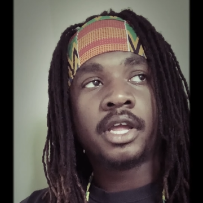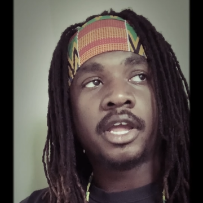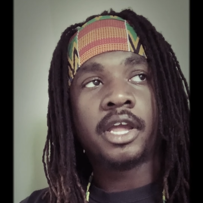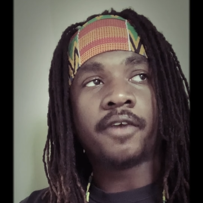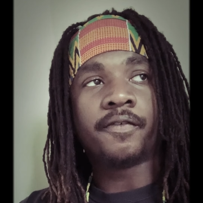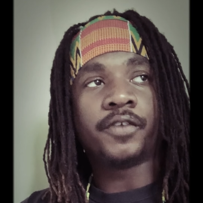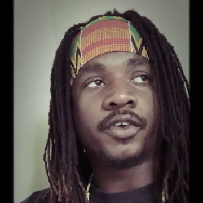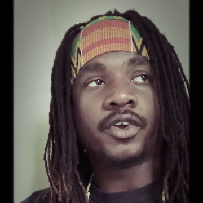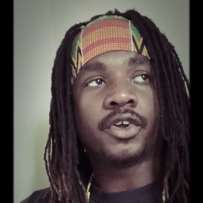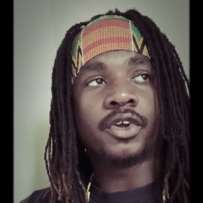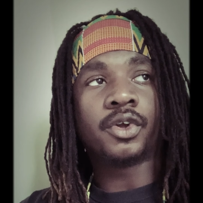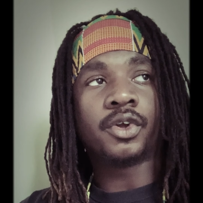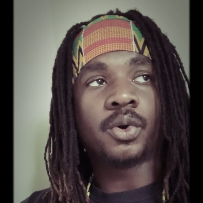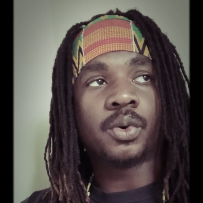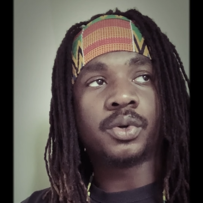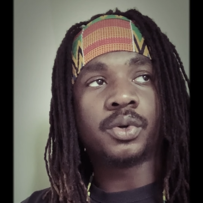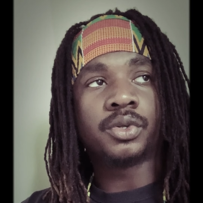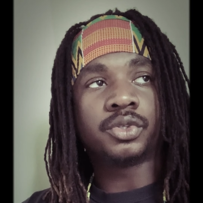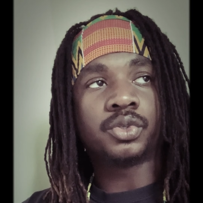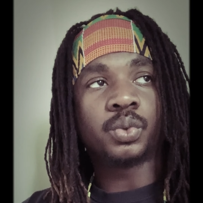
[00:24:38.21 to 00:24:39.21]
if you're
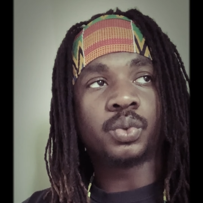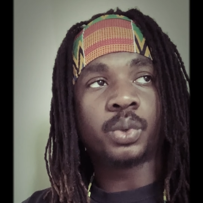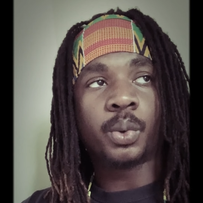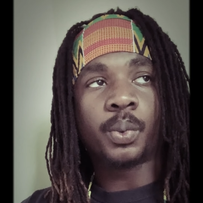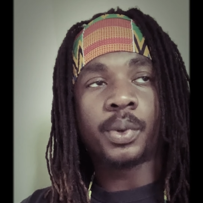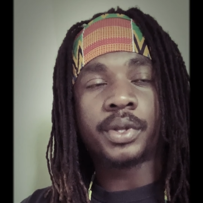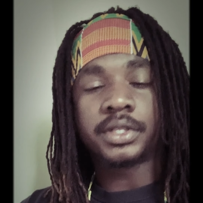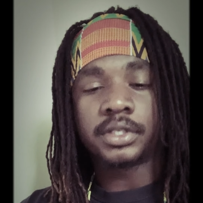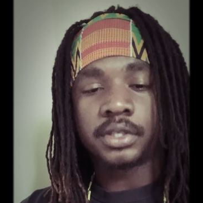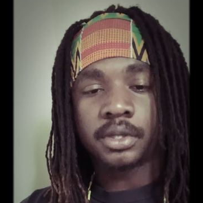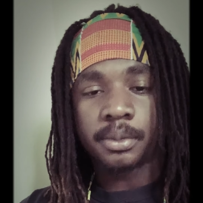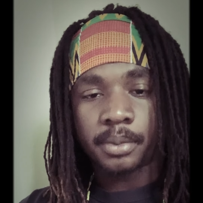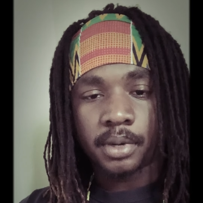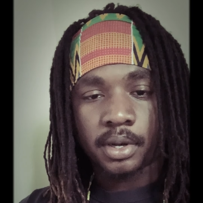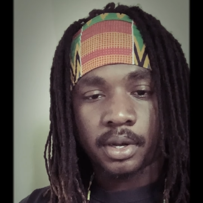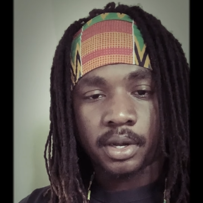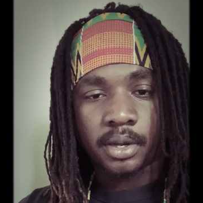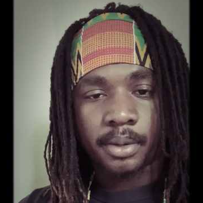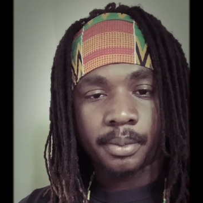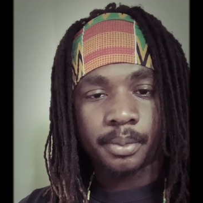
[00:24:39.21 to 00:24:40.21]
going through it with your
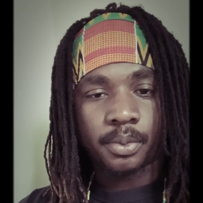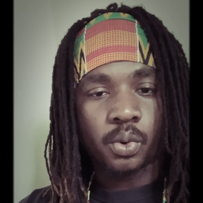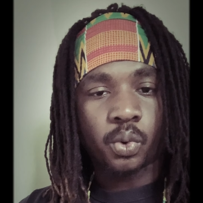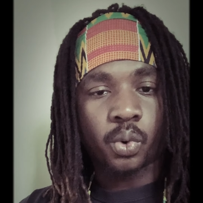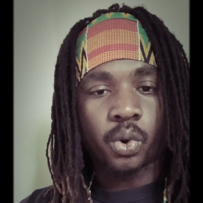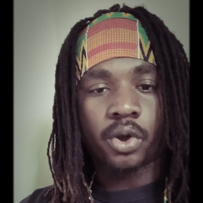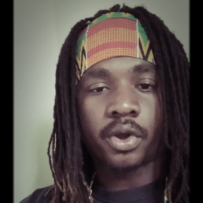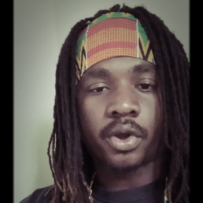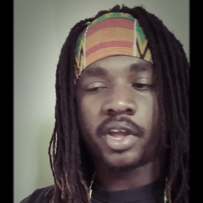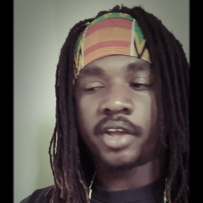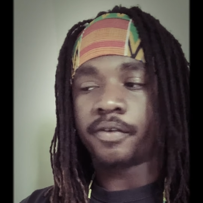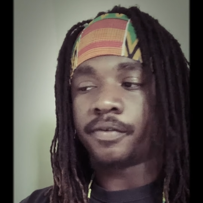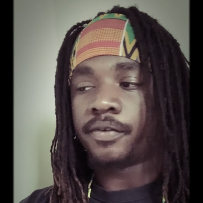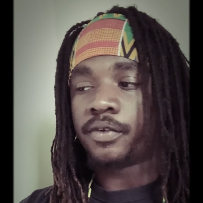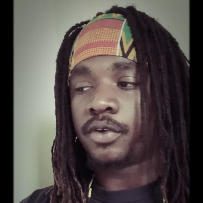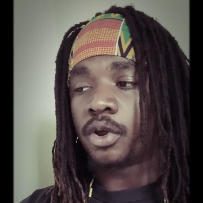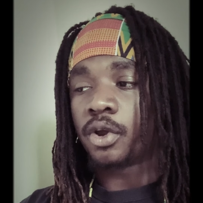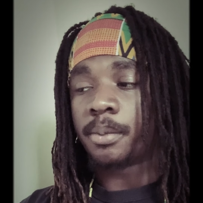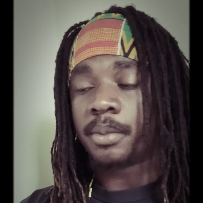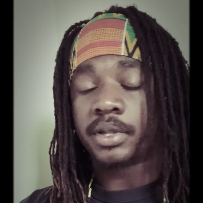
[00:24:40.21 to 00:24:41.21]
mom, or if
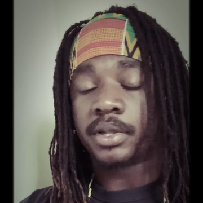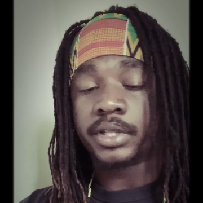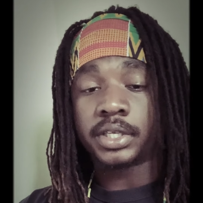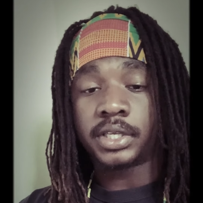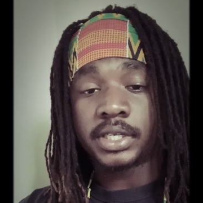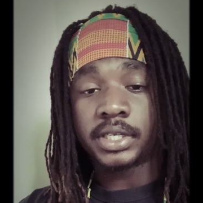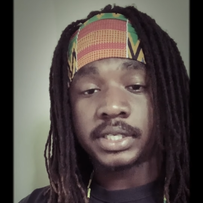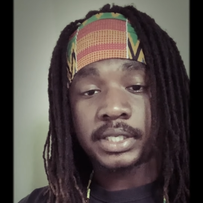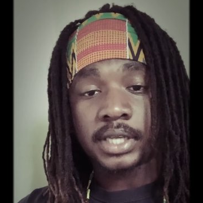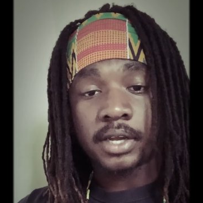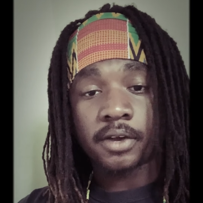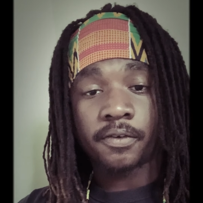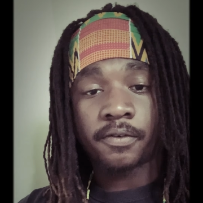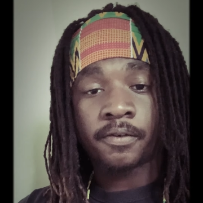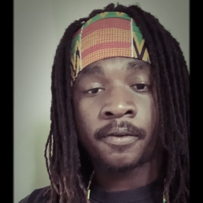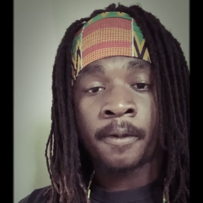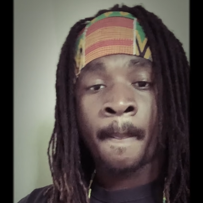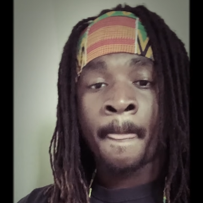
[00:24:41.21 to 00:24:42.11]
you're a mother yourself